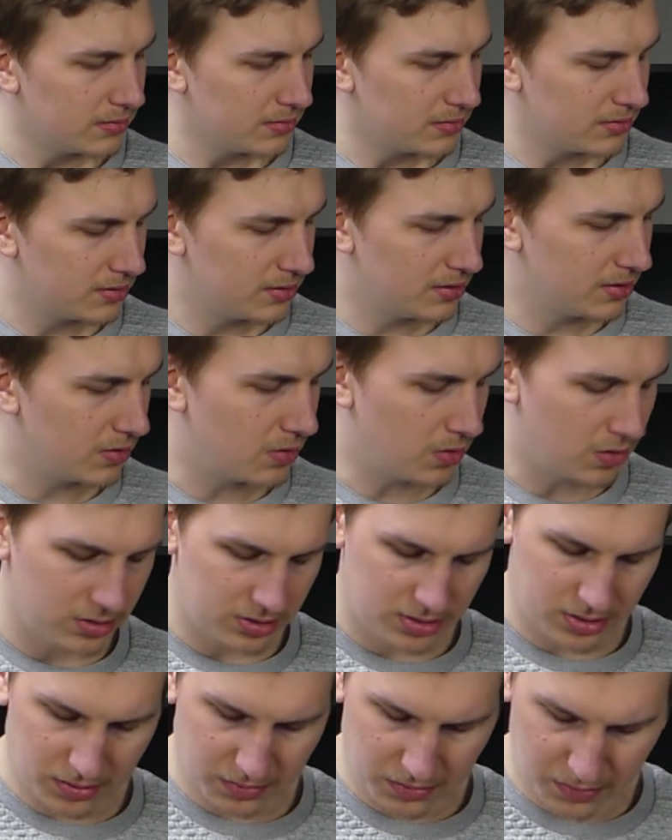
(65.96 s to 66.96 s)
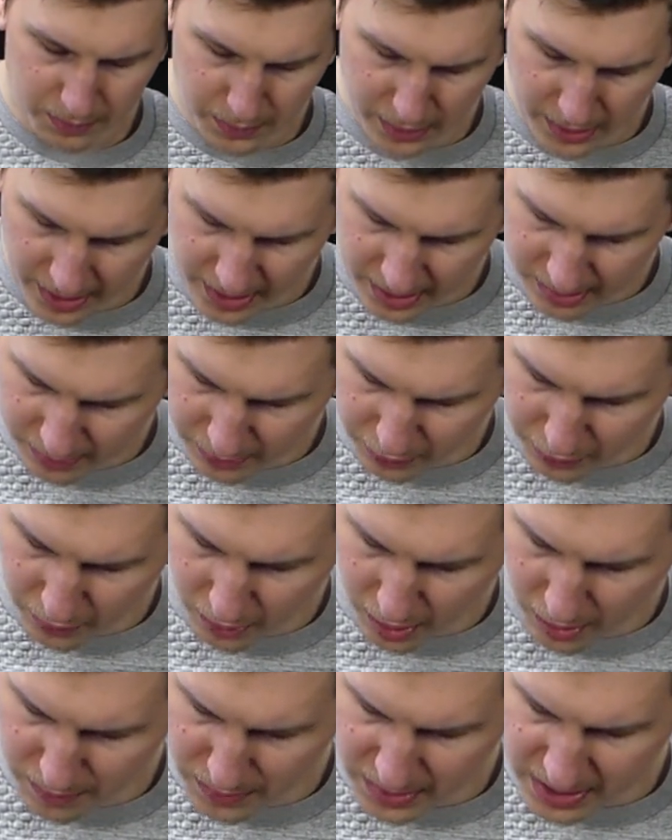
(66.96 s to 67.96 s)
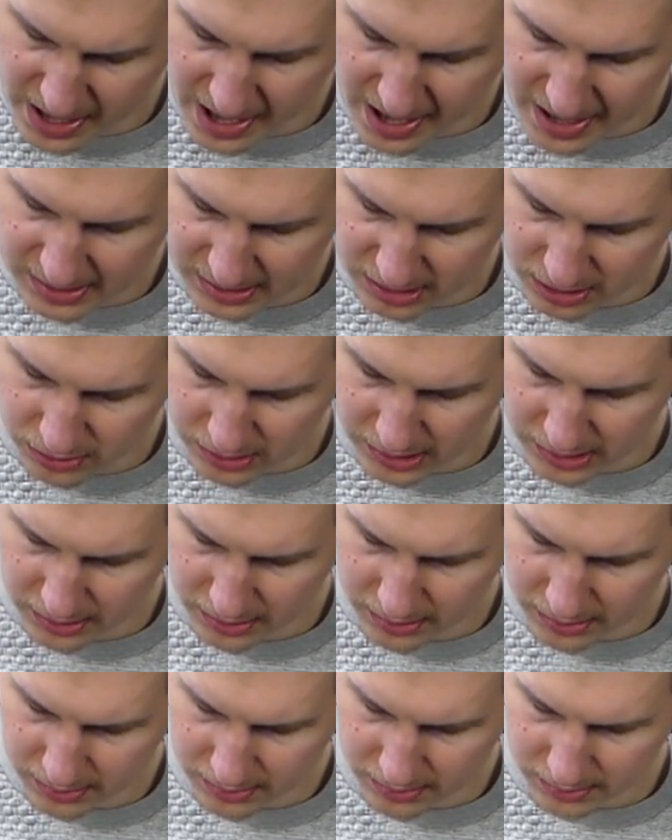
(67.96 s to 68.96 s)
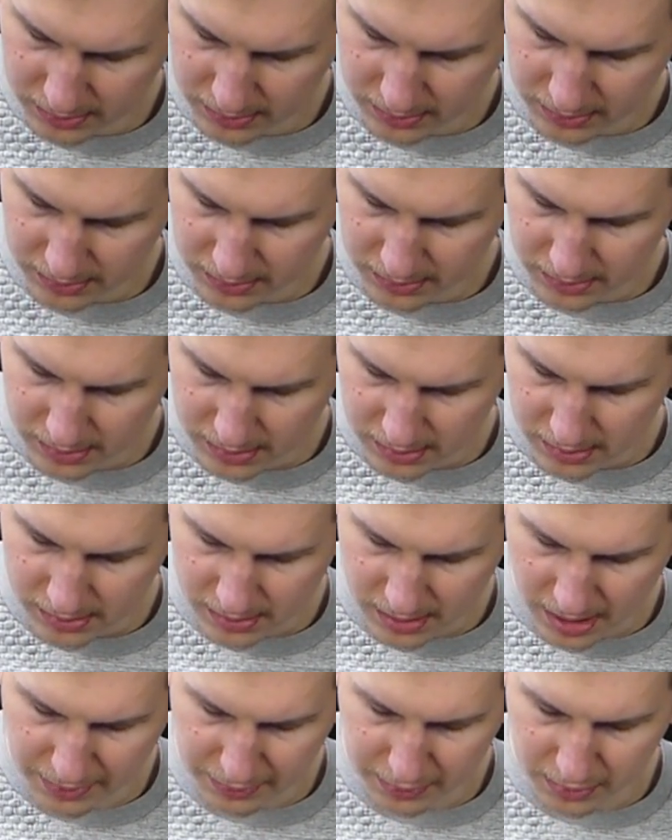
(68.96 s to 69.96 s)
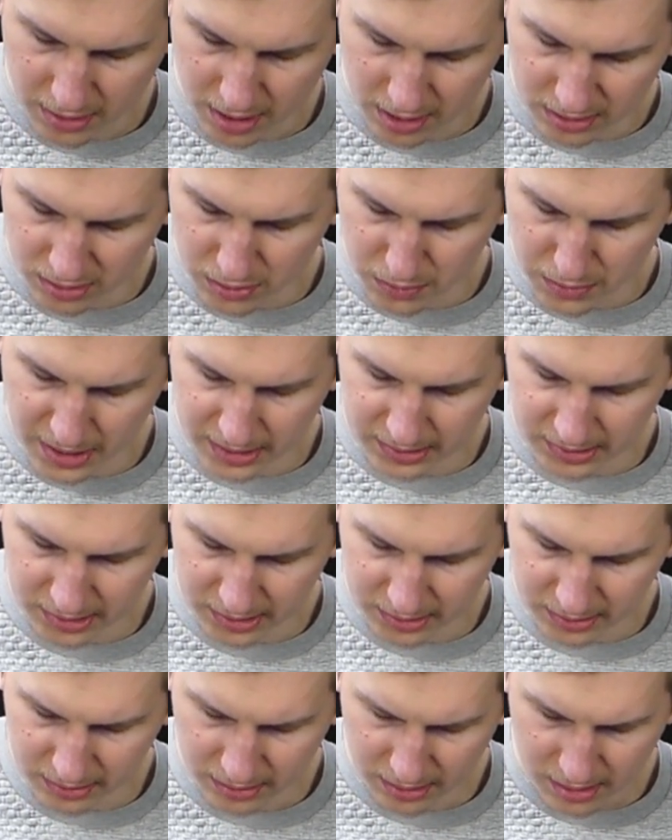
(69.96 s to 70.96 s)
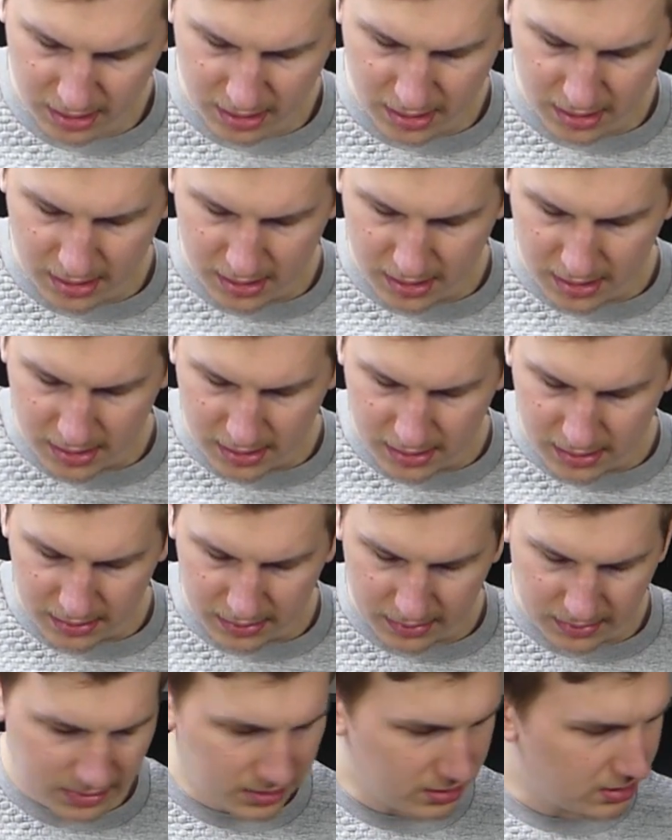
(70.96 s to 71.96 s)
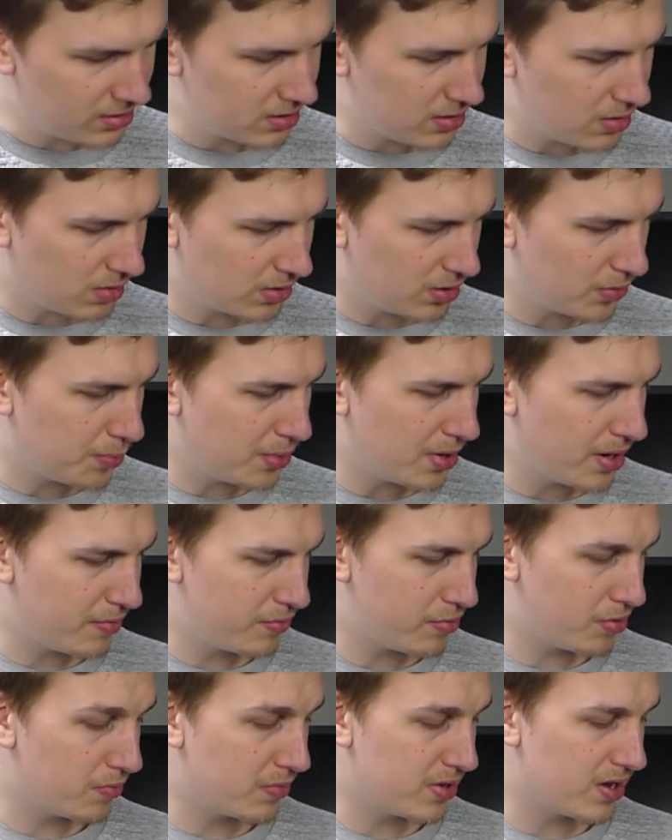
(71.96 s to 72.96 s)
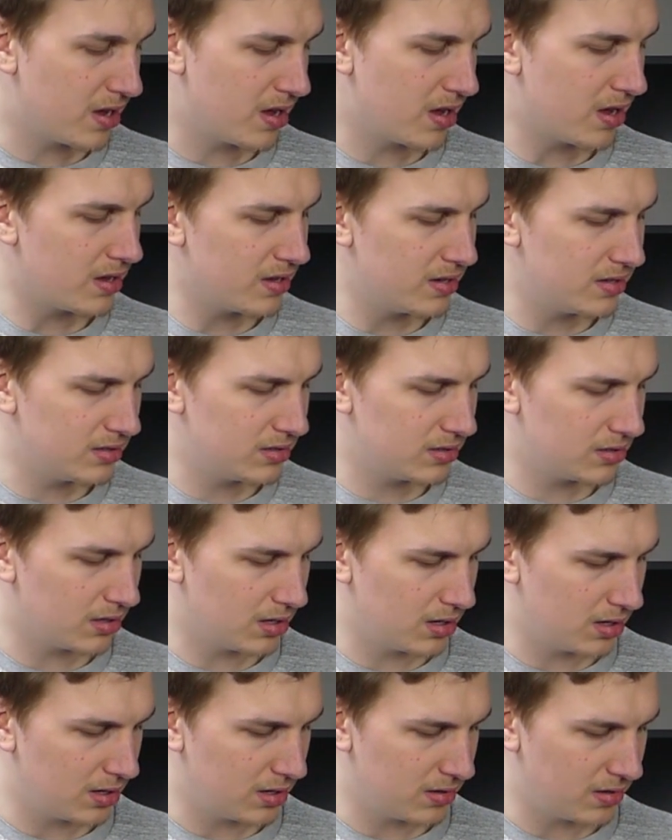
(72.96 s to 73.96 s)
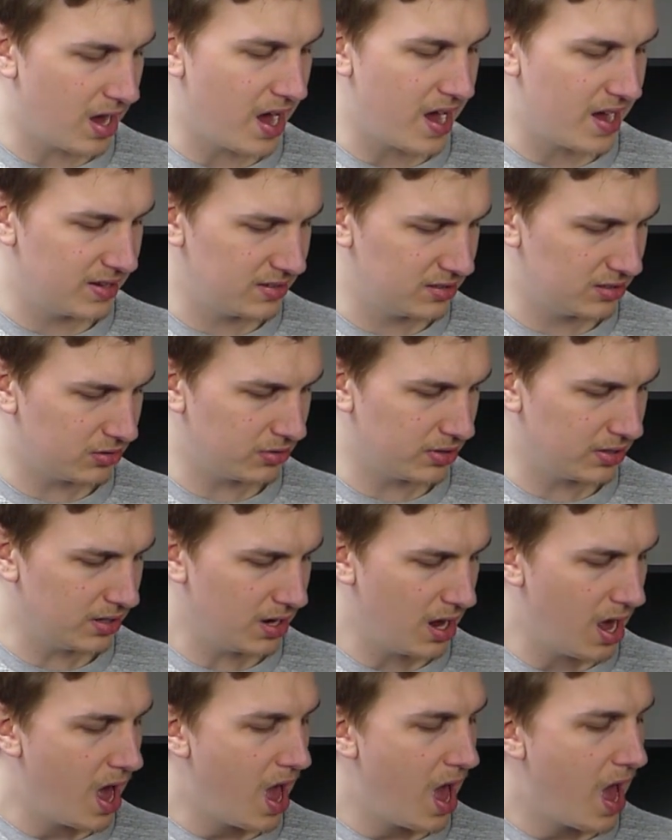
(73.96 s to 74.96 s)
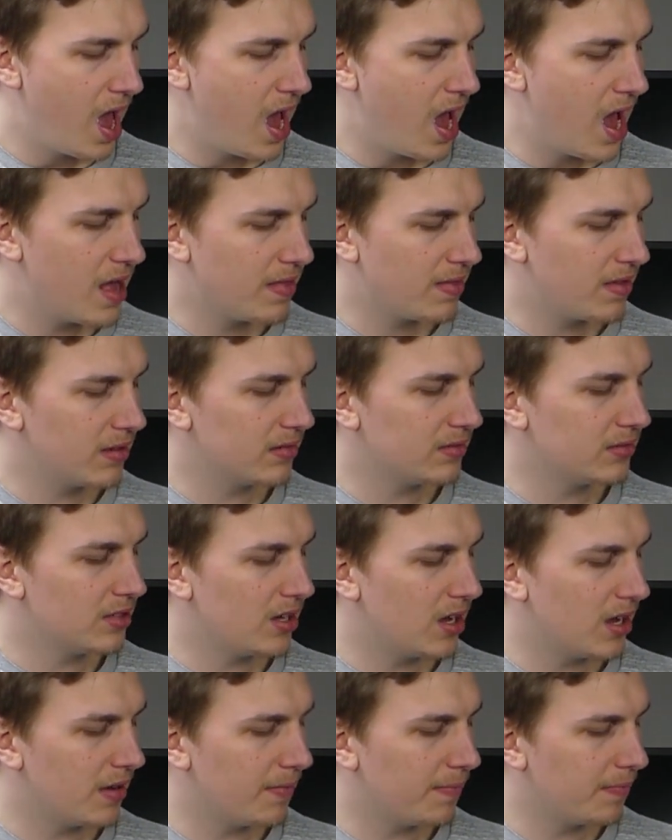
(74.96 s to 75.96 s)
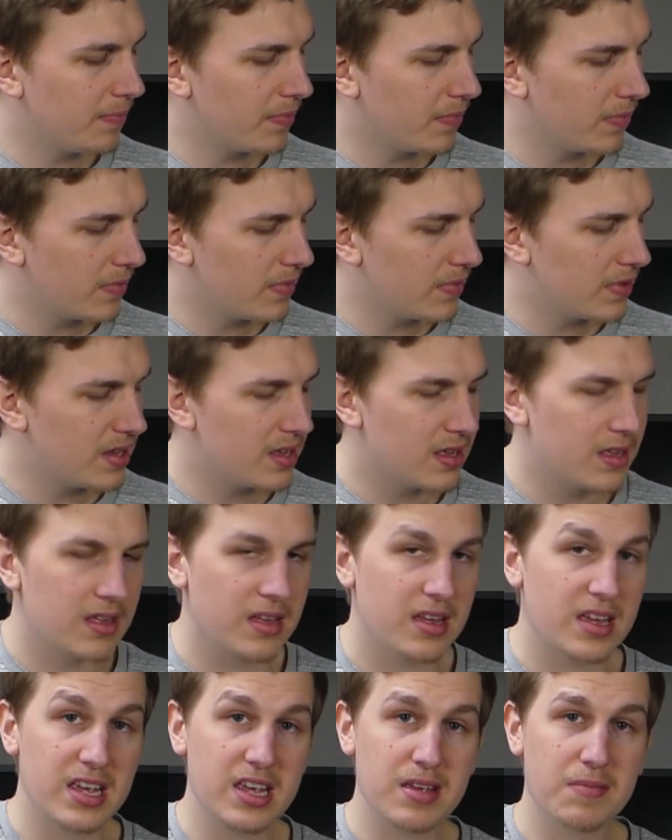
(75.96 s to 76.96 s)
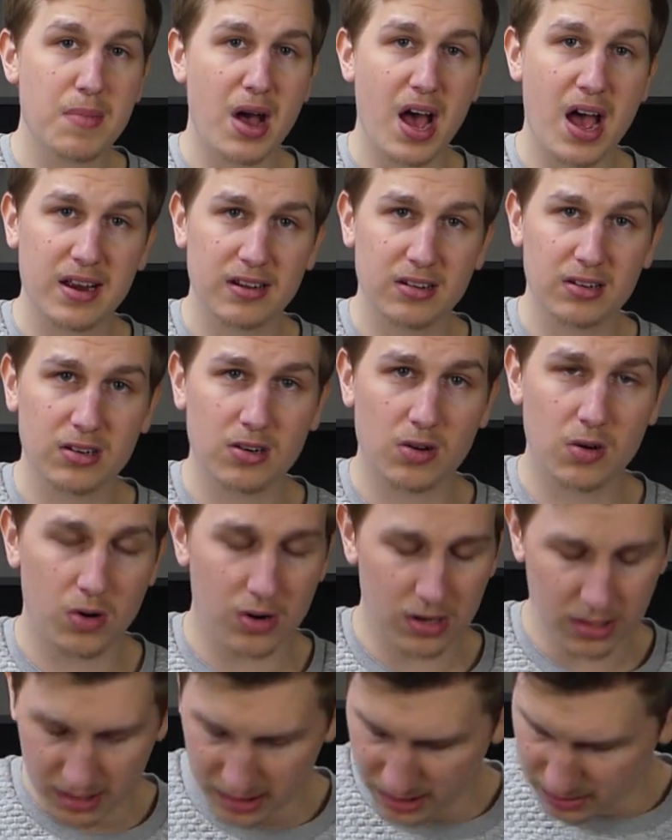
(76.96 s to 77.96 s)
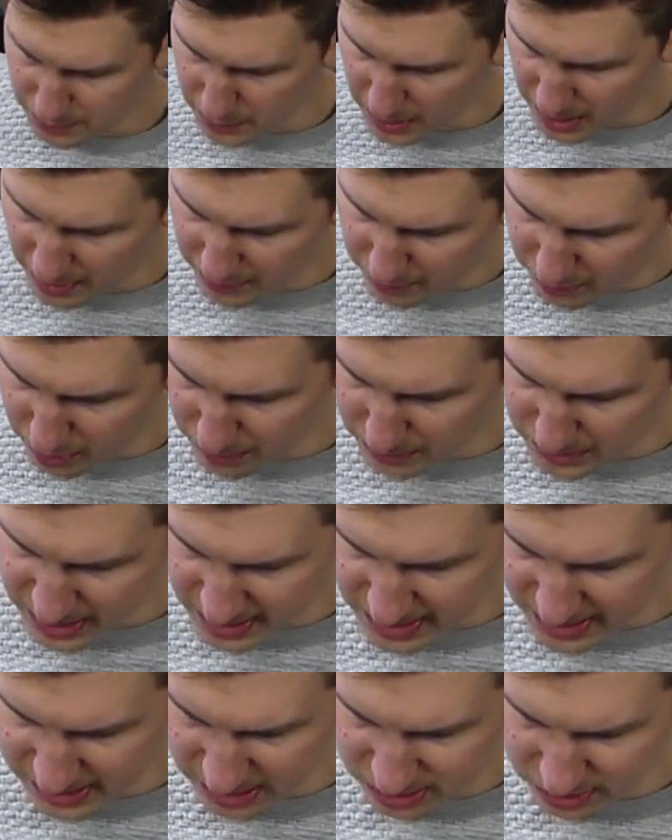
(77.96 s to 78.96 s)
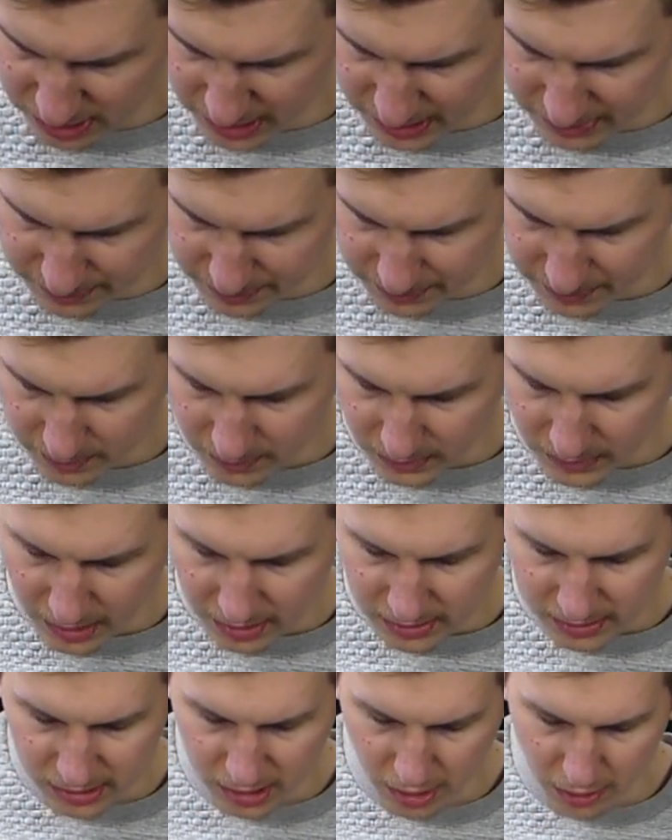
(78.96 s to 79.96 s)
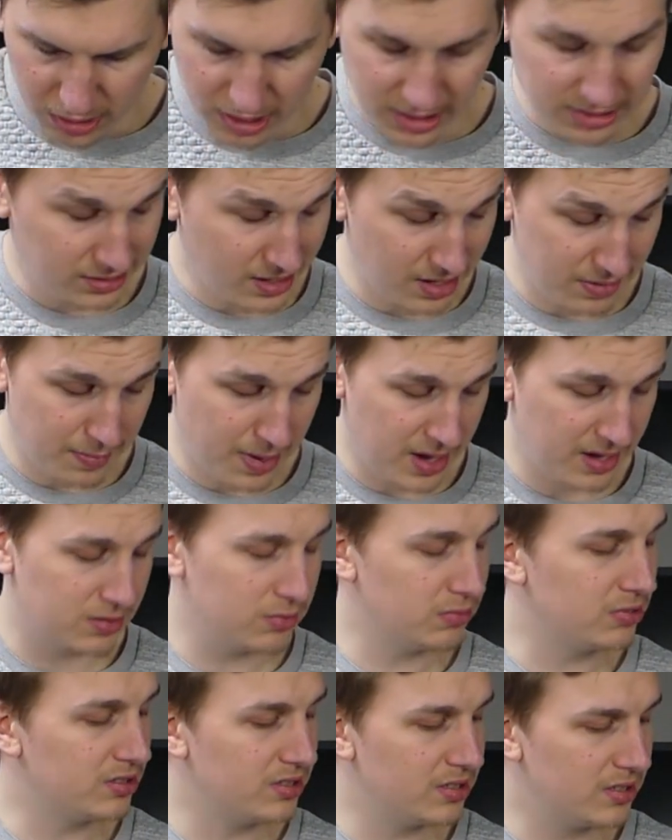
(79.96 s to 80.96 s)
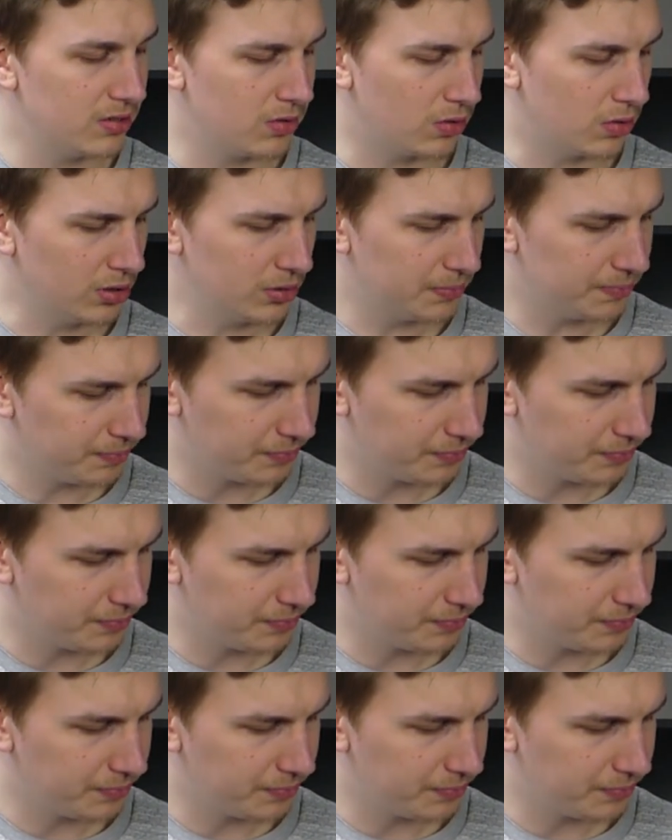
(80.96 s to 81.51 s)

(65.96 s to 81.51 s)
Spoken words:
C chord. You play it from the A string. I forgot to mention the C chord you play from the A string, and the E minor chord you play from the E string. So let's get back to the C chord.